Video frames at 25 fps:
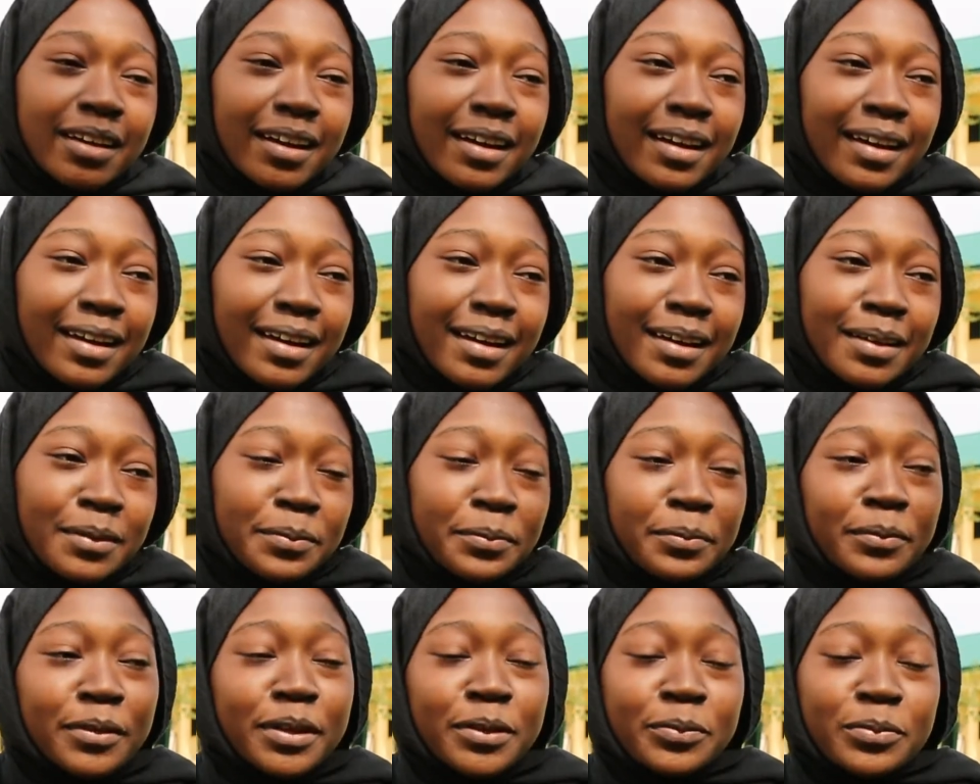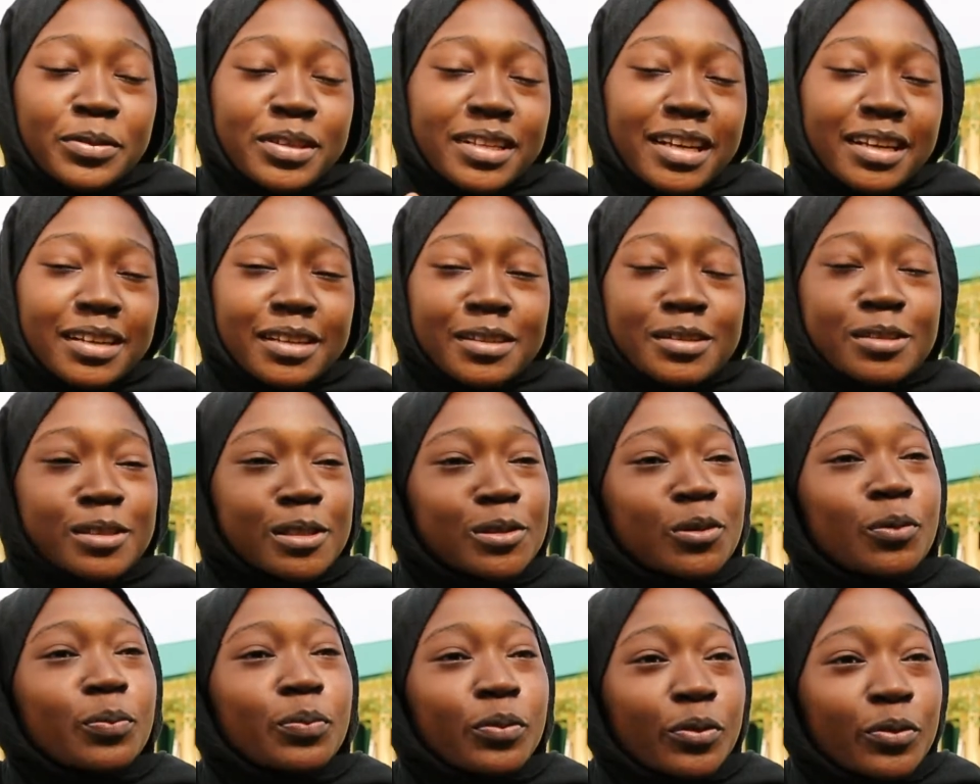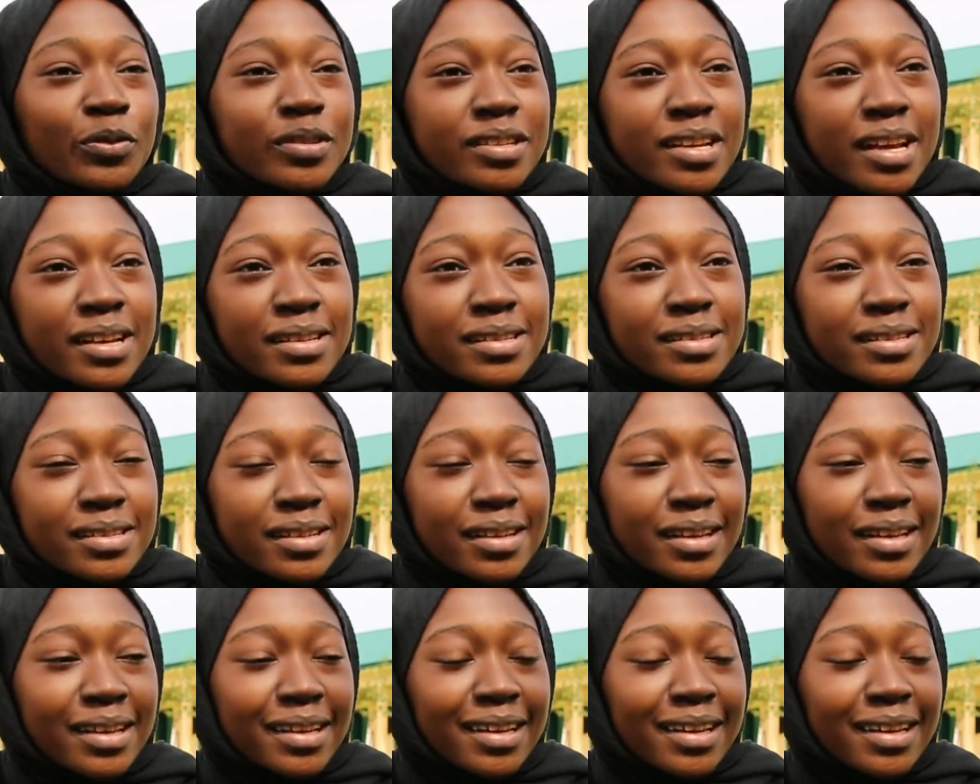and it was like a slow process.